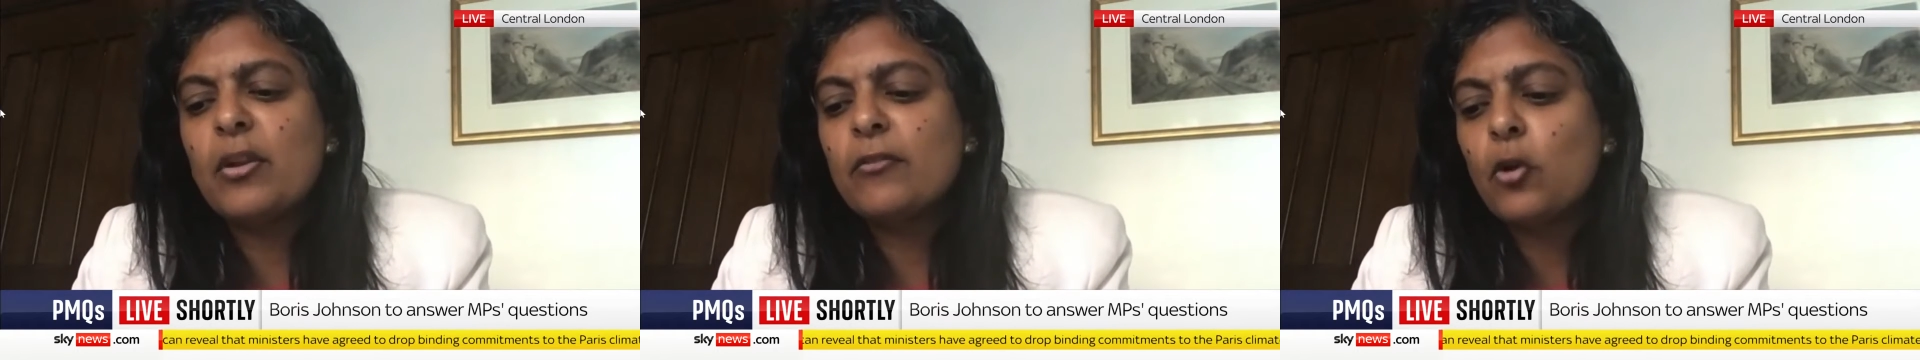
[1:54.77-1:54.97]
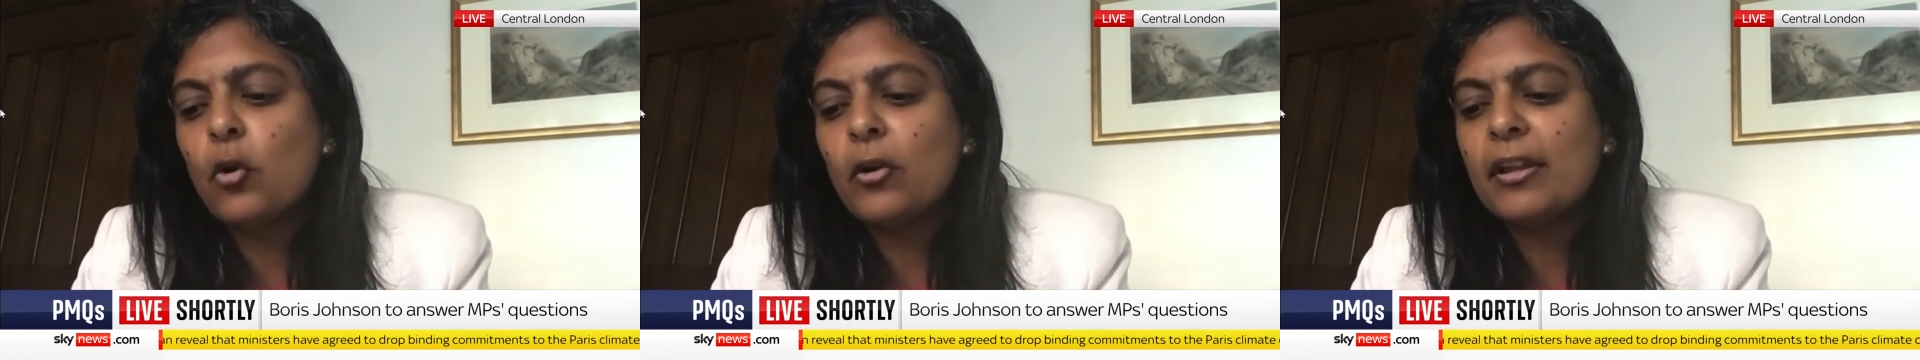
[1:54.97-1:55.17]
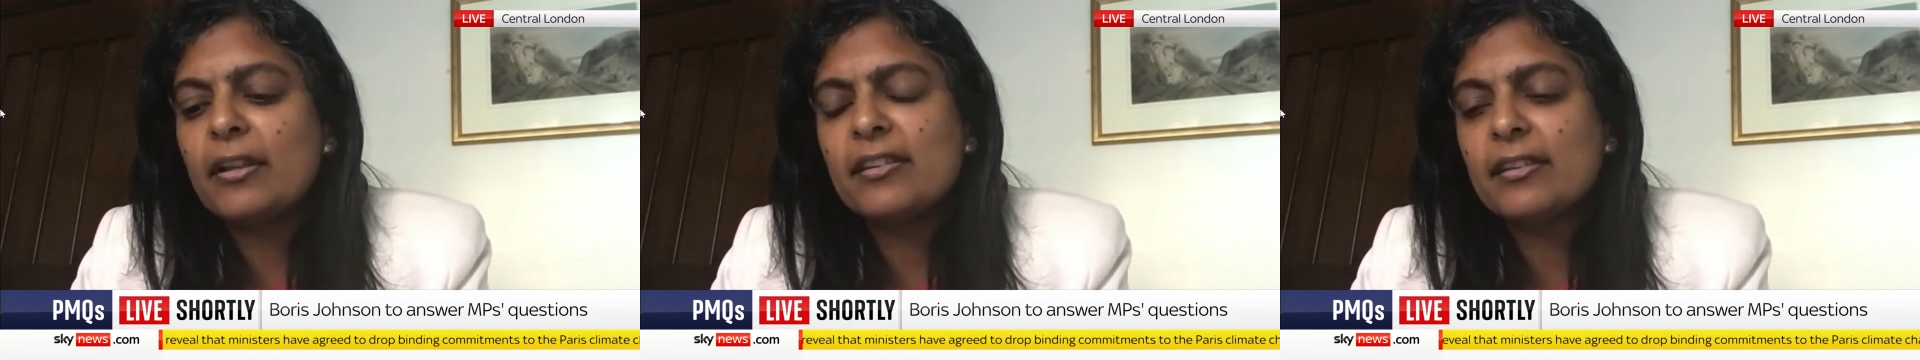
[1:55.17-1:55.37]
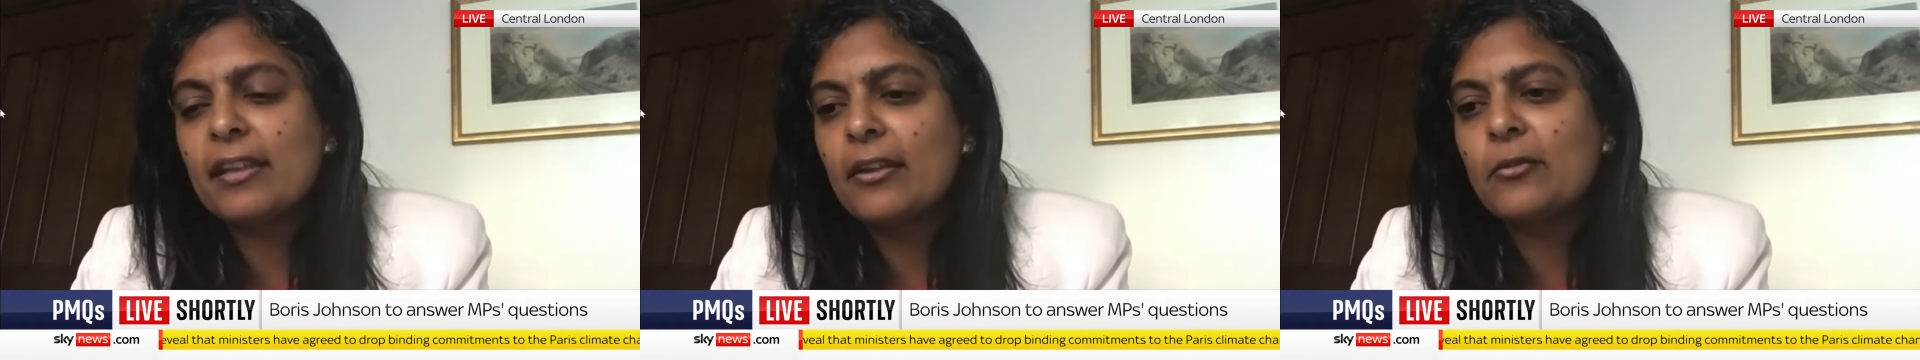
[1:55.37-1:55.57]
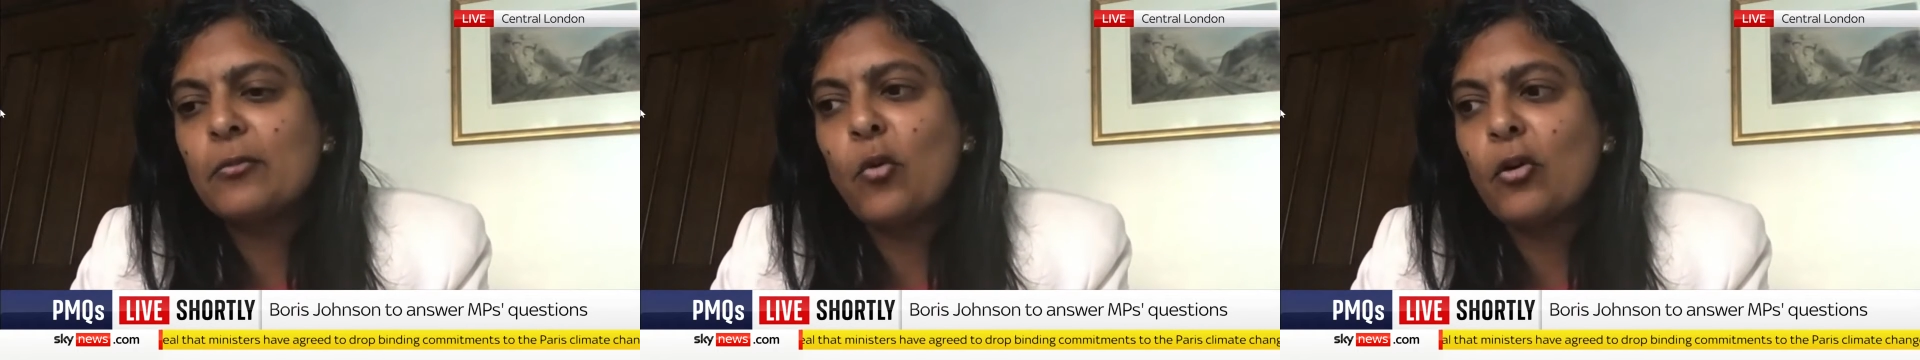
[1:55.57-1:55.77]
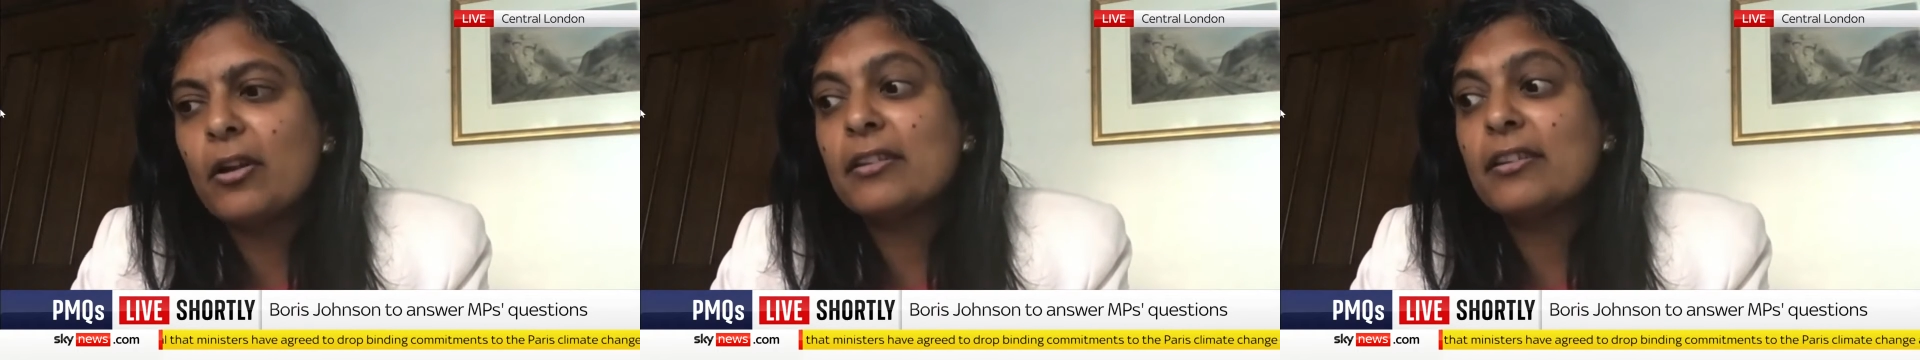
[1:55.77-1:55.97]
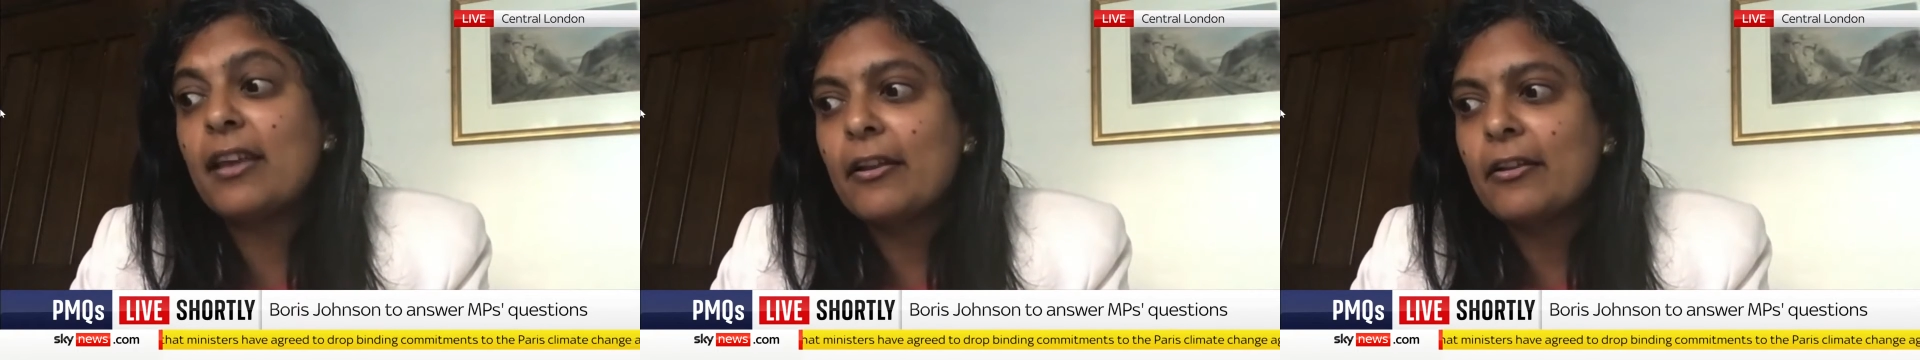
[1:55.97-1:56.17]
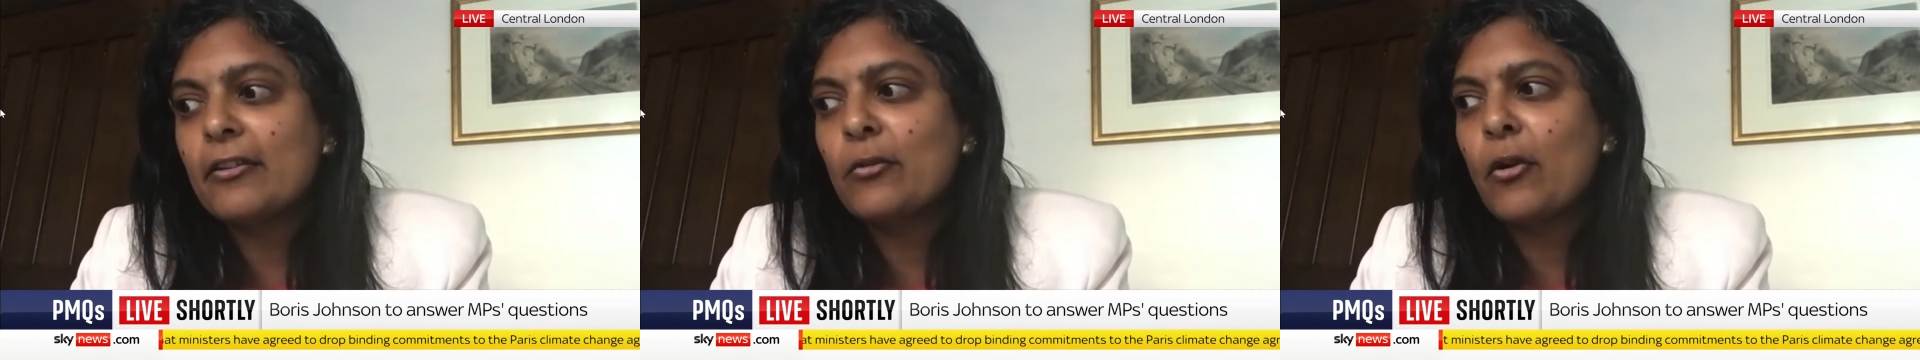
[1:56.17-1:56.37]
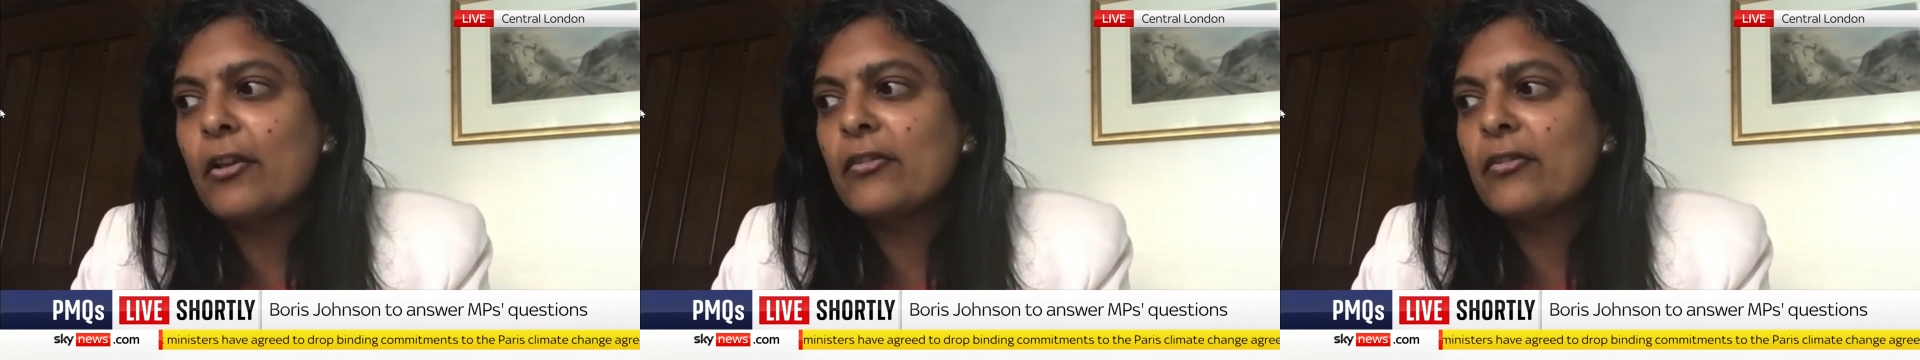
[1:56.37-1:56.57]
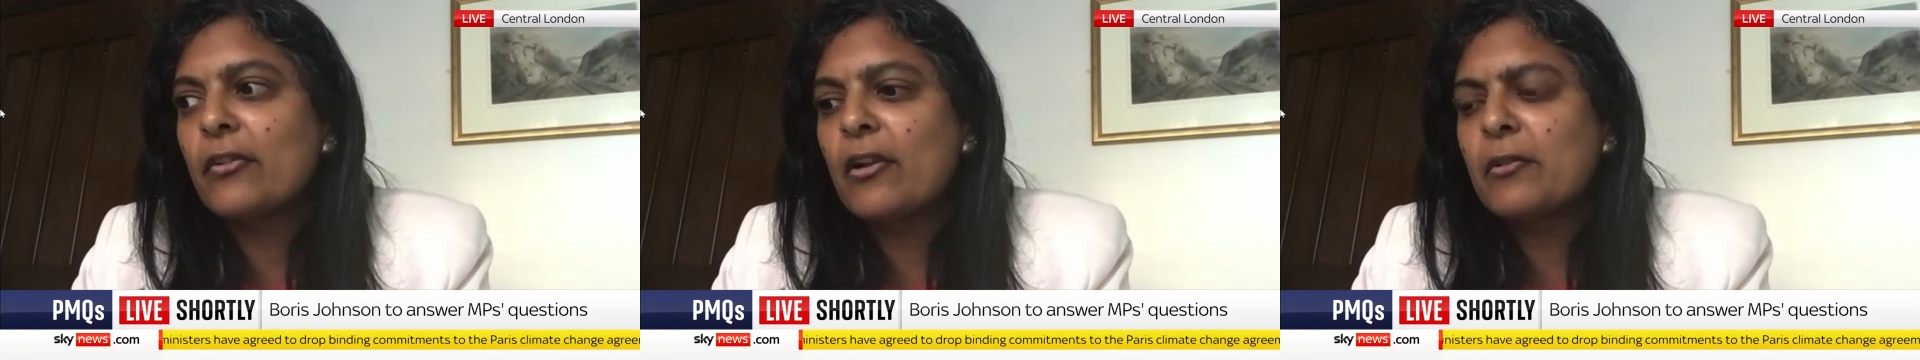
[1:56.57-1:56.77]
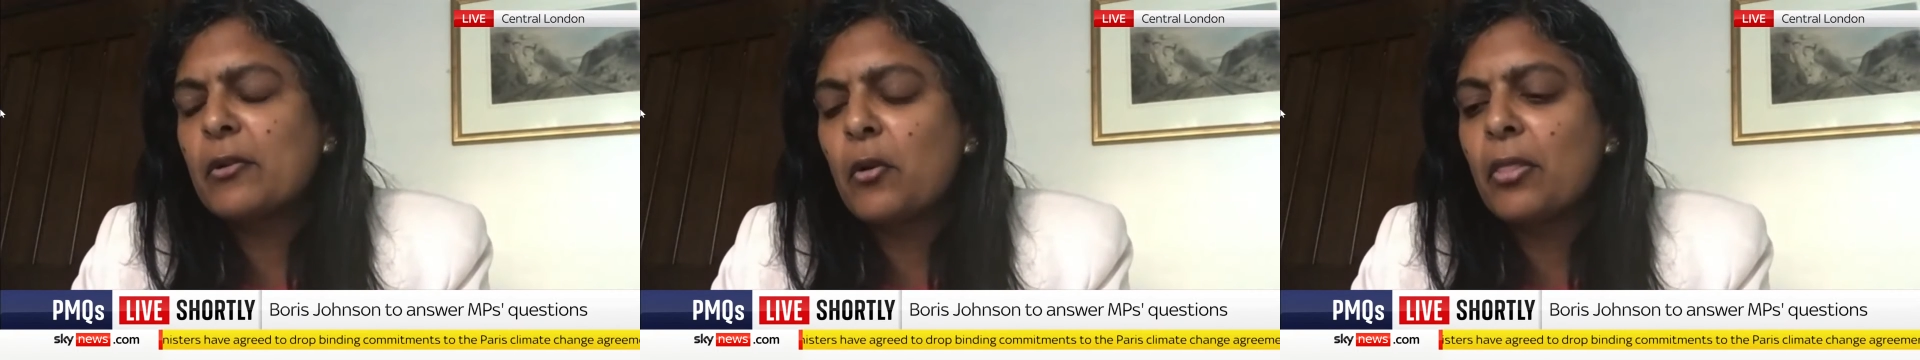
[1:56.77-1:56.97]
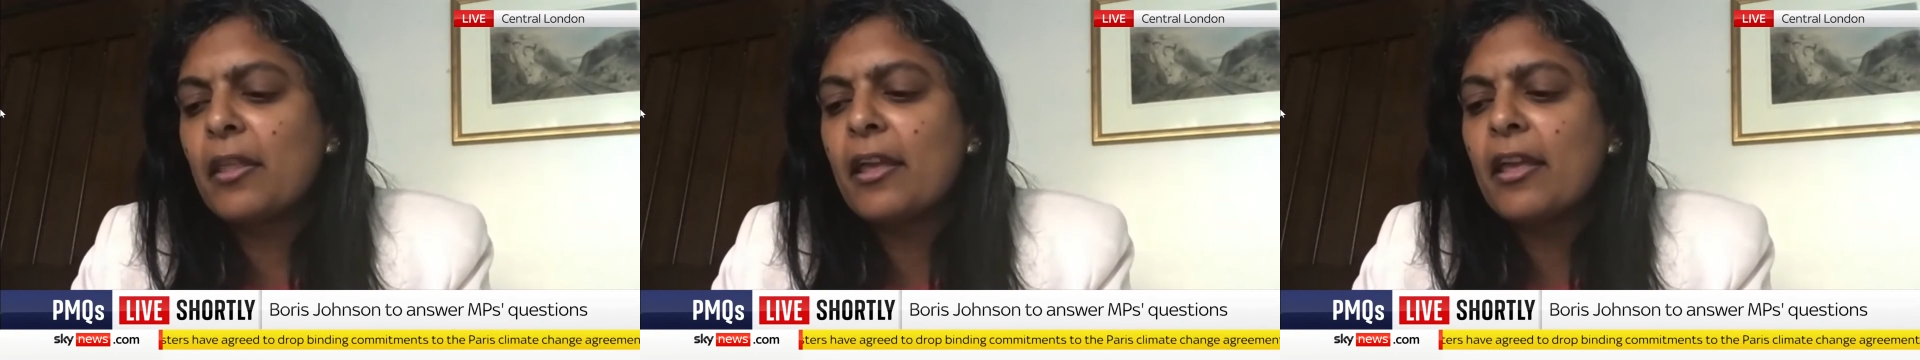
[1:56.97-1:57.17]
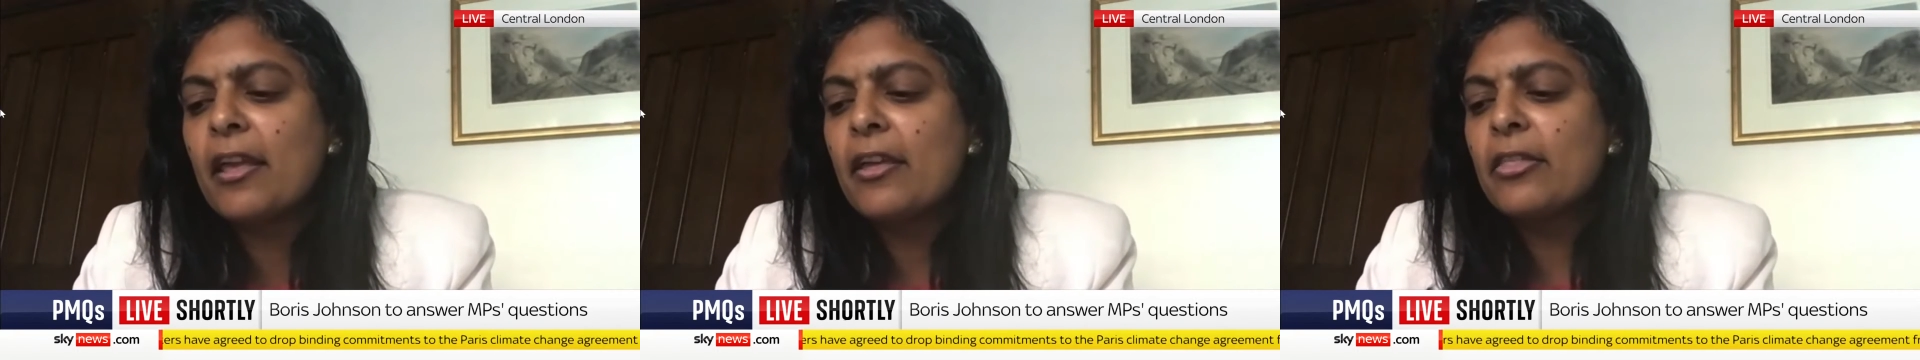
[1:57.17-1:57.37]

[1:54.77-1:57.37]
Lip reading: We've got instead, a tax rise for everyone